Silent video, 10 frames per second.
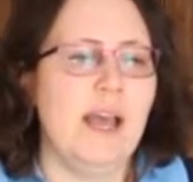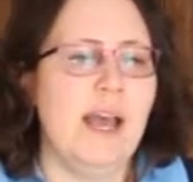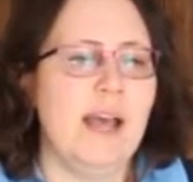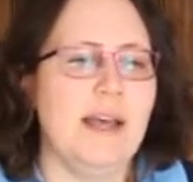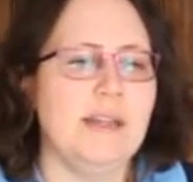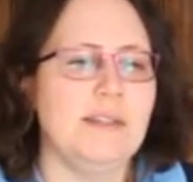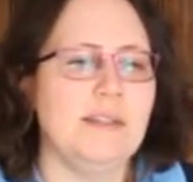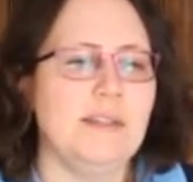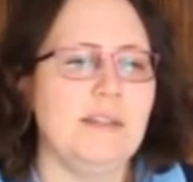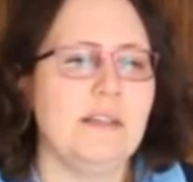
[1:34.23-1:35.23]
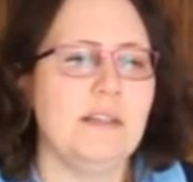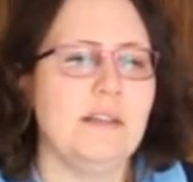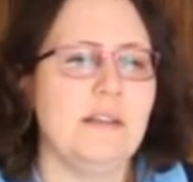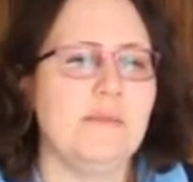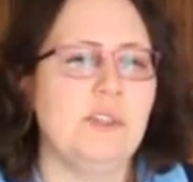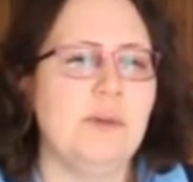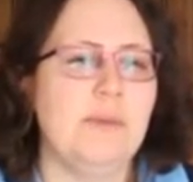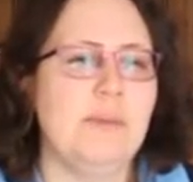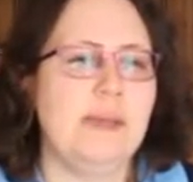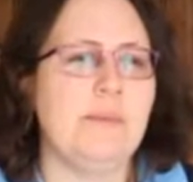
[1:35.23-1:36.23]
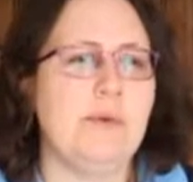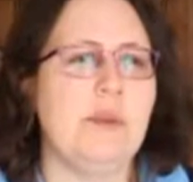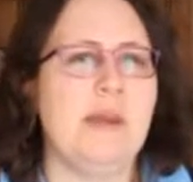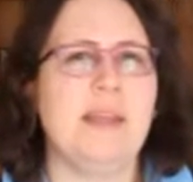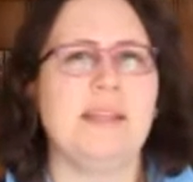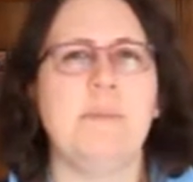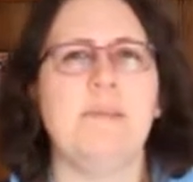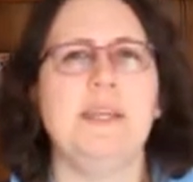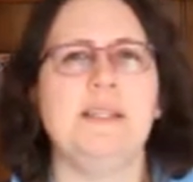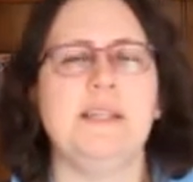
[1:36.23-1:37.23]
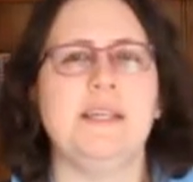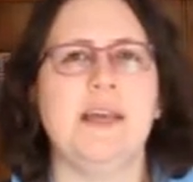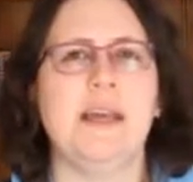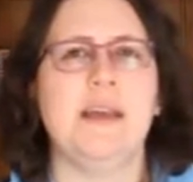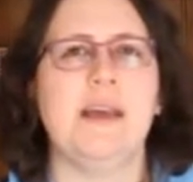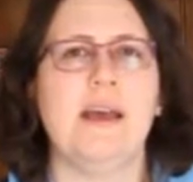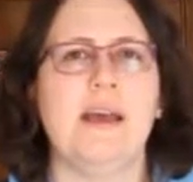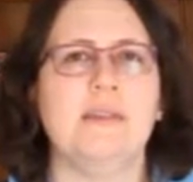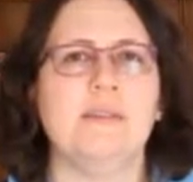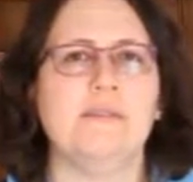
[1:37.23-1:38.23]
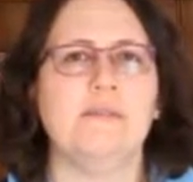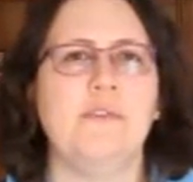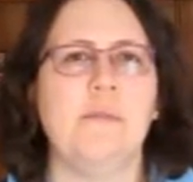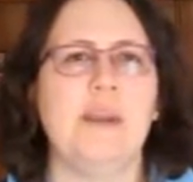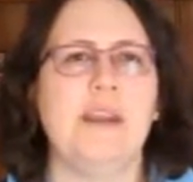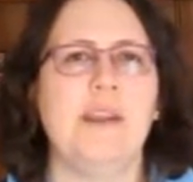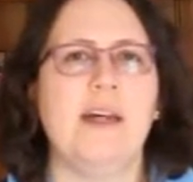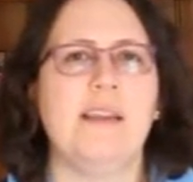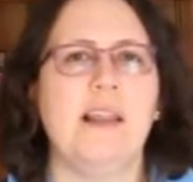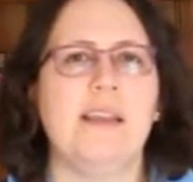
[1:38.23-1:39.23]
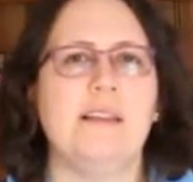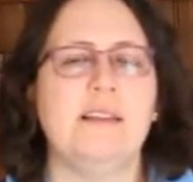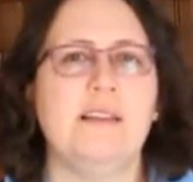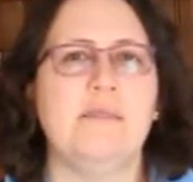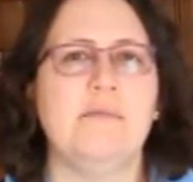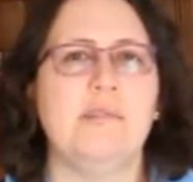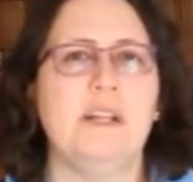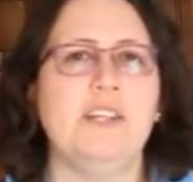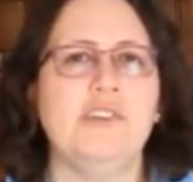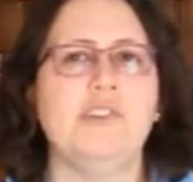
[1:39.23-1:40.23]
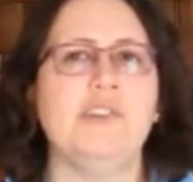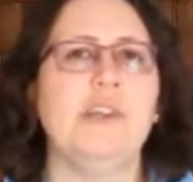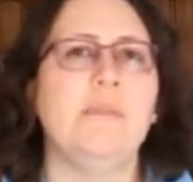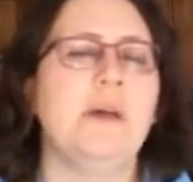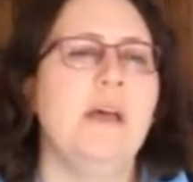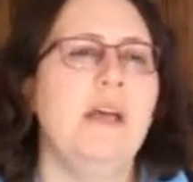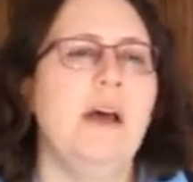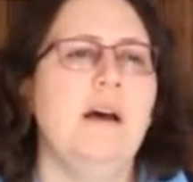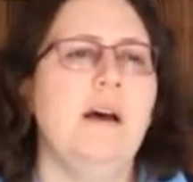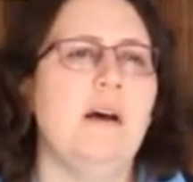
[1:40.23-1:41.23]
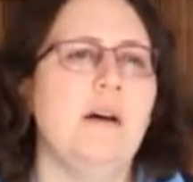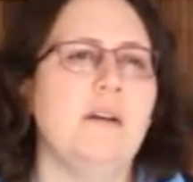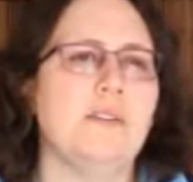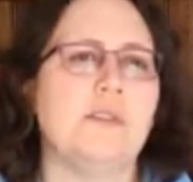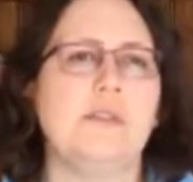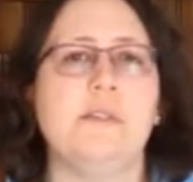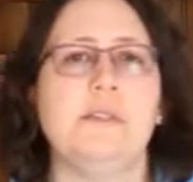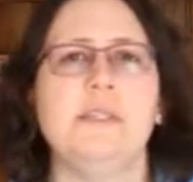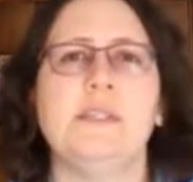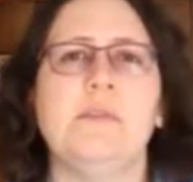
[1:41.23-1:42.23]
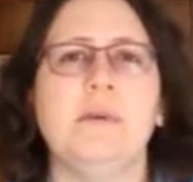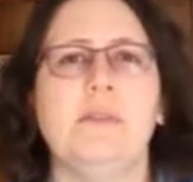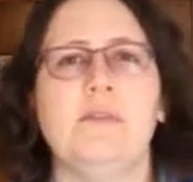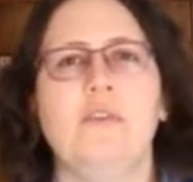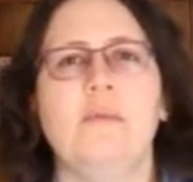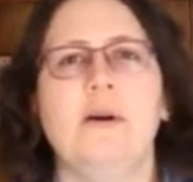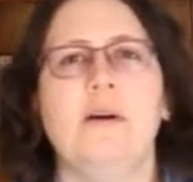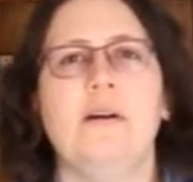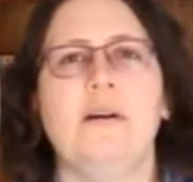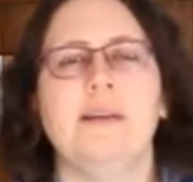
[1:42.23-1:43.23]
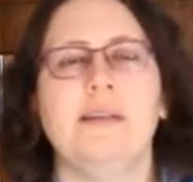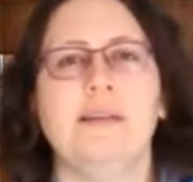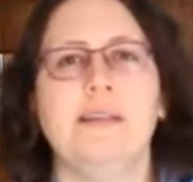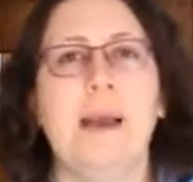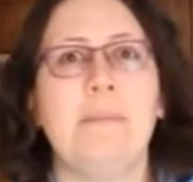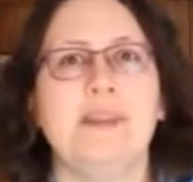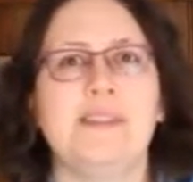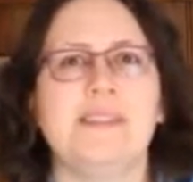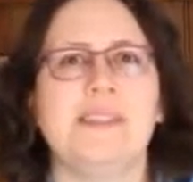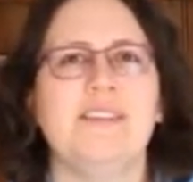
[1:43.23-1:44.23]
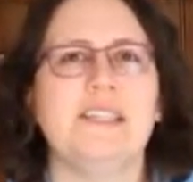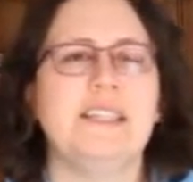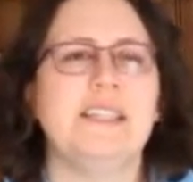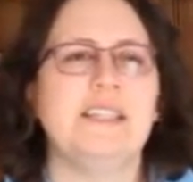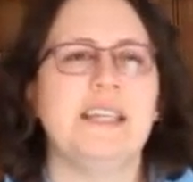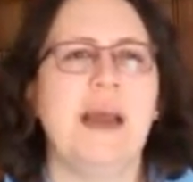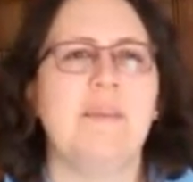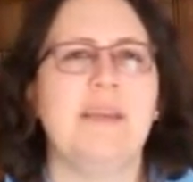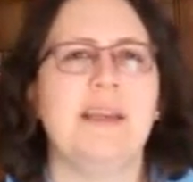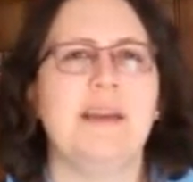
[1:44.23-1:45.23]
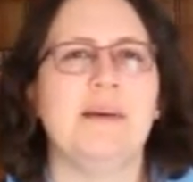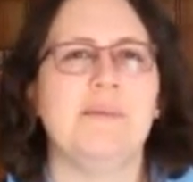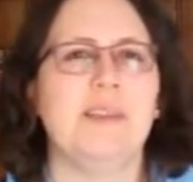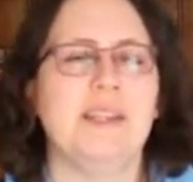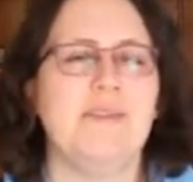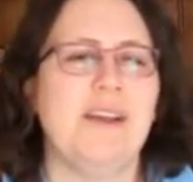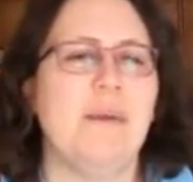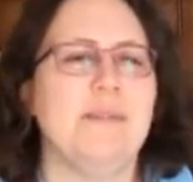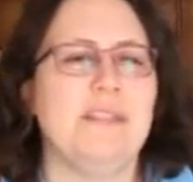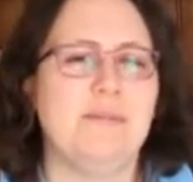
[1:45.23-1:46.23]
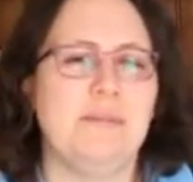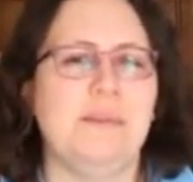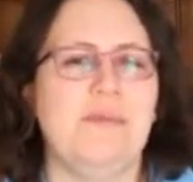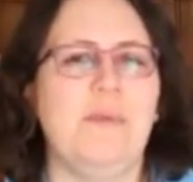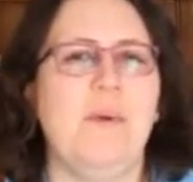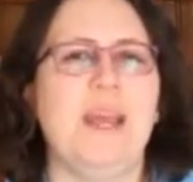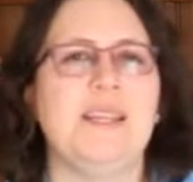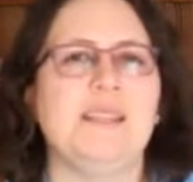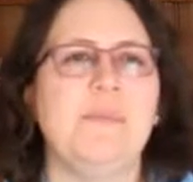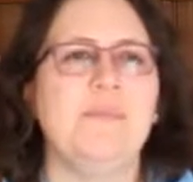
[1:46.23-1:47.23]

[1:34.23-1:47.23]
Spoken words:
and two of the people that end up meeting there and forming an unlikely relationship are Oscar and Lucinda, both of whom are gamblers. They're addicted to gambling, and they've come at it from different ways.